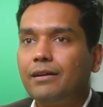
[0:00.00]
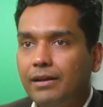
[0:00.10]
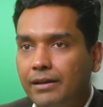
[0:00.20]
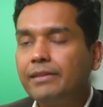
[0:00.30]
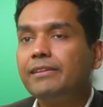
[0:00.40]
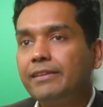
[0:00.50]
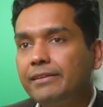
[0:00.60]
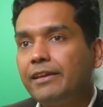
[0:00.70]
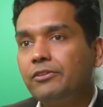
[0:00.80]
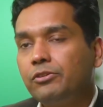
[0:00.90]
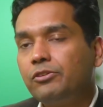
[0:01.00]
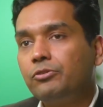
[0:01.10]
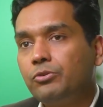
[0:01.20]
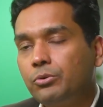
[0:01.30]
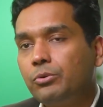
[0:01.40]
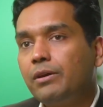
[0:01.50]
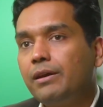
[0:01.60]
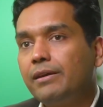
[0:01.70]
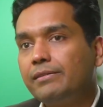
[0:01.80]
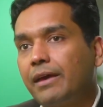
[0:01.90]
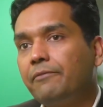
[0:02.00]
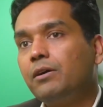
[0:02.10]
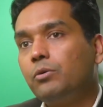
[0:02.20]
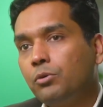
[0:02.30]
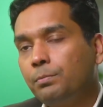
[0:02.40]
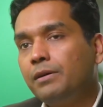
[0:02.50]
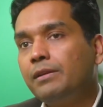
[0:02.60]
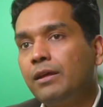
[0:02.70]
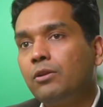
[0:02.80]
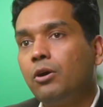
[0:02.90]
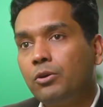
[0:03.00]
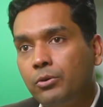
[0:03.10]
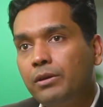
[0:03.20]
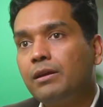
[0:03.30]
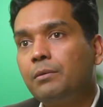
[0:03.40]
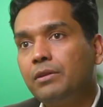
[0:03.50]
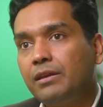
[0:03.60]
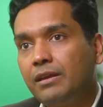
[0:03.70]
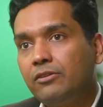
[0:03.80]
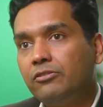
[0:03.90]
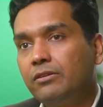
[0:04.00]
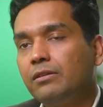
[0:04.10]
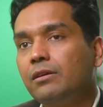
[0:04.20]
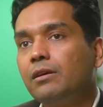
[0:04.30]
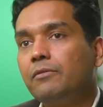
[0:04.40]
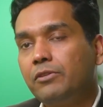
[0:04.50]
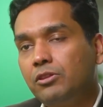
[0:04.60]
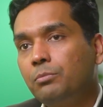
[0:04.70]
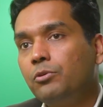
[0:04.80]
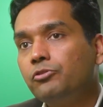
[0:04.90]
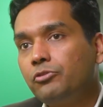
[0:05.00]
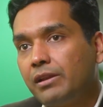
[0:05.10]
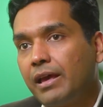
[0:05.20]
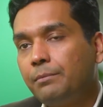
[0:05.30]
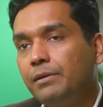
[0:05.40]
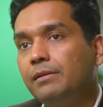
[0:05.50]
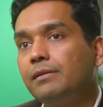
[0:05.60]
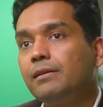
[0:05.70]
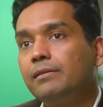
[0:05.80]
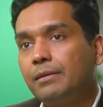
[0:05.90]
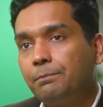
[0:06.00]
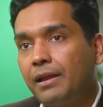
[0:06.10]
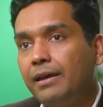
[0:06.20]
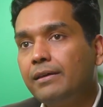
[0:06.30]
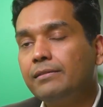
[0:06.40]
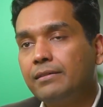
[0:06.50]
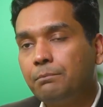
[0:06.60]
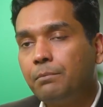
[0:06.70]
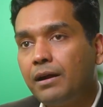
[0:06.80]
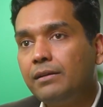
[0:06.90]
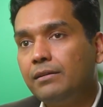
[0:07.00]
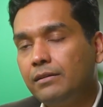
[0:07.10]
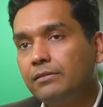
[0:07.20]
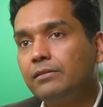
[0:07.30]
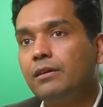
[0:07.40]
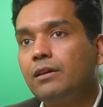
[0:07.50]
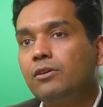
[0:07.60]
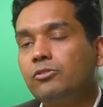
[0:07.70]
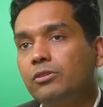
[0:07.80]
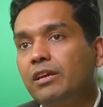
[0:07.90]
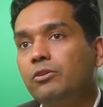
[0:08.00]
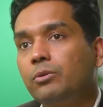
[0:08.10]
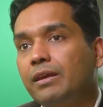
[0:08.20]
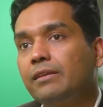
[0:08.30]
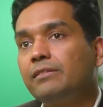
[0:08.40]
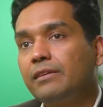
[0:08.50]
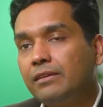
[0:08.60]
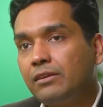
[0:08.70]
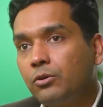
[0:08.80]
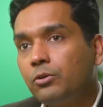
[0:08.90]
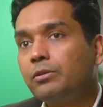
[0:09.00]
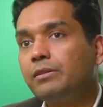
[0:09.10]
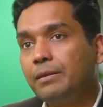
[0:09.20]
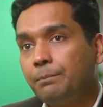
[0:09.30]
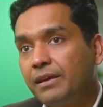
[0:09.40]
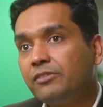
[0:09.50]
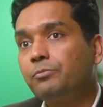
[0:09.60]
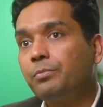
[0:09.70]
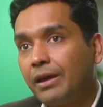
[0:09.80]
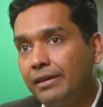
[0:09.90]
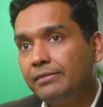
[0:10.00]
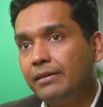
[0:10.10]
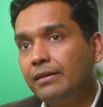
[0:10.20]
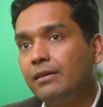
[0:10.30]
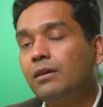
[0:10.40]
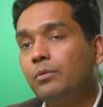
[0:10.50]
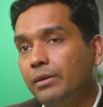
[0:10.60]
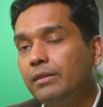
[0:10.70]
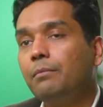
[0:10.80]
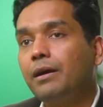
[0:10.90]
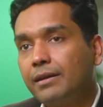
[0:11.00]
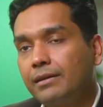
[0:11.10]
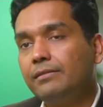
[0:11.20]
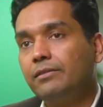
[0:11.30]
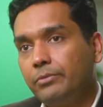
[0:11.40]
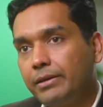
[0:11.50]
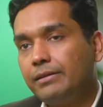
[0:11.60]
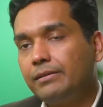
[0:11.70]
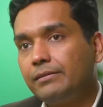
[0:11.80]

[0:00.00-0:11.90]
Another thing that you need to do is have an open and ongoing communication with your most reliable suppliers and partners so that you can secure the best pricing when the market is in red.